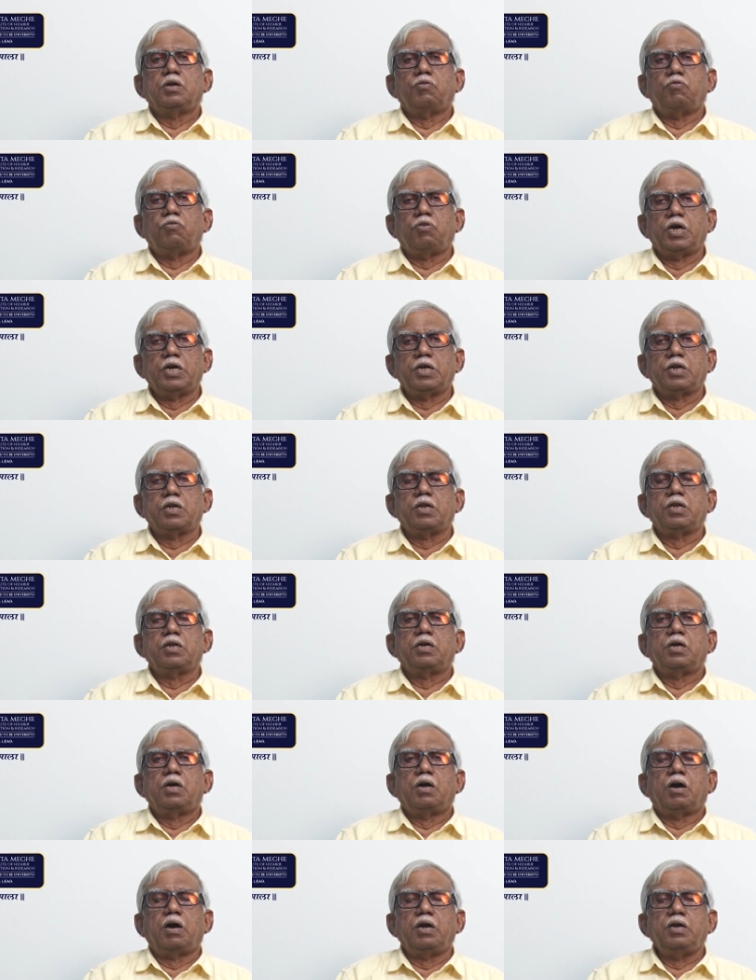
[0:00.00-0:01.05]
viral
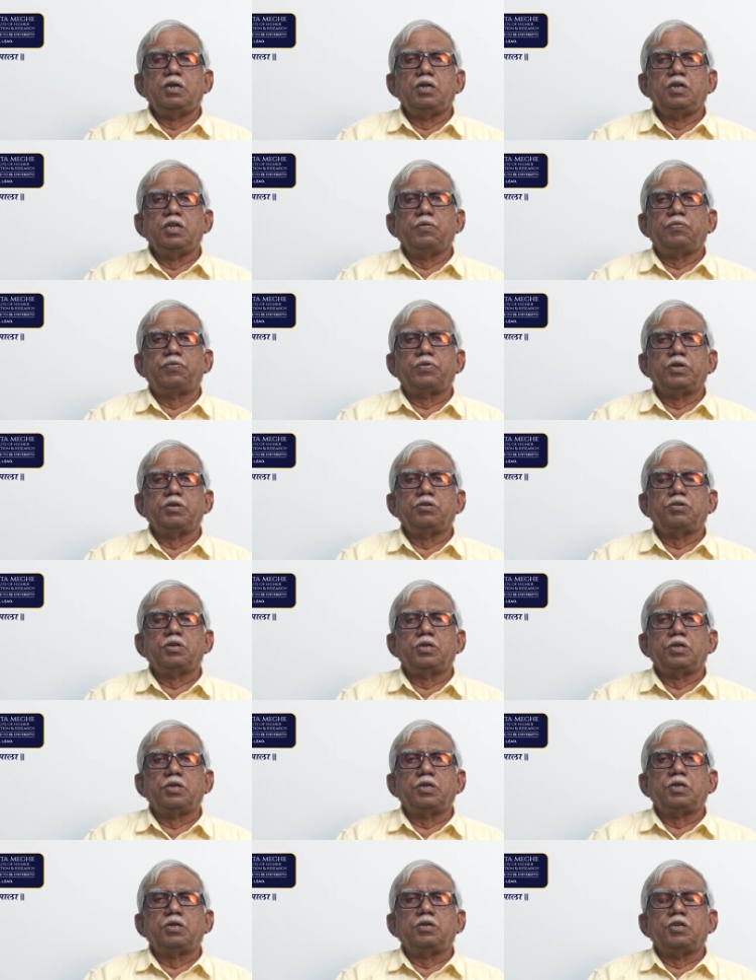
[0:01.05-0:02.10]

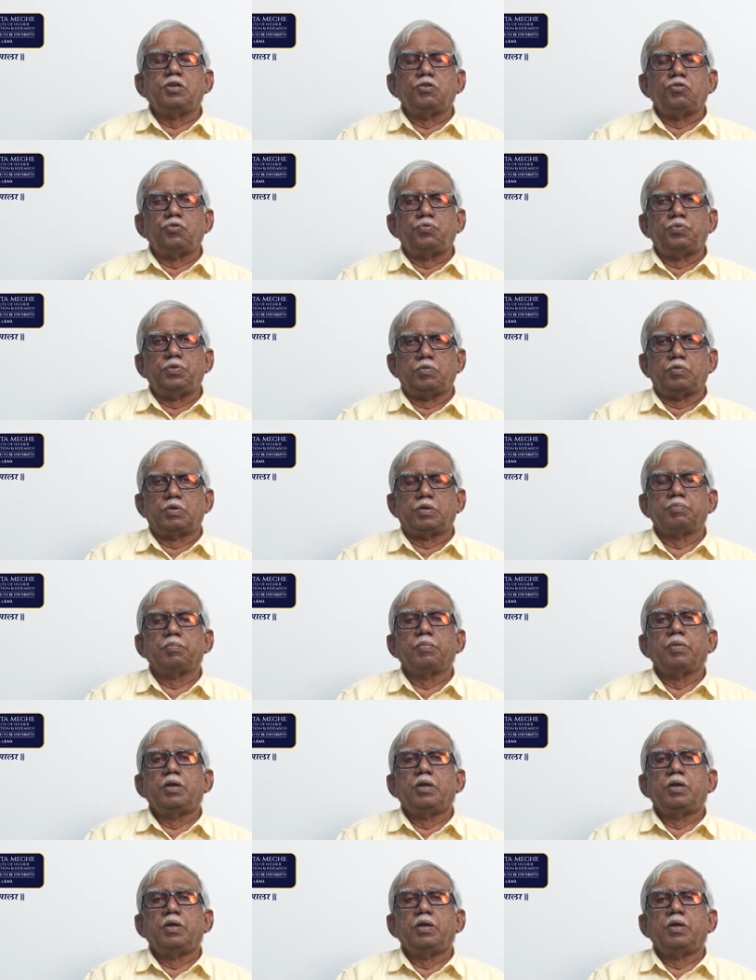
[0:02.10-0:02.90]
undifferentiated dengue fever.